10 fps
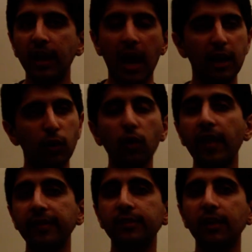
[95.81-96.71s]
And a lot of
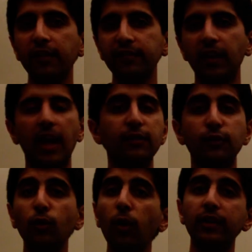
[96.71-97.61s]
that stuff is
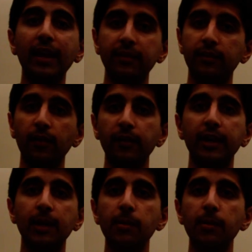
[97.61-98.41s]
not necessarily going to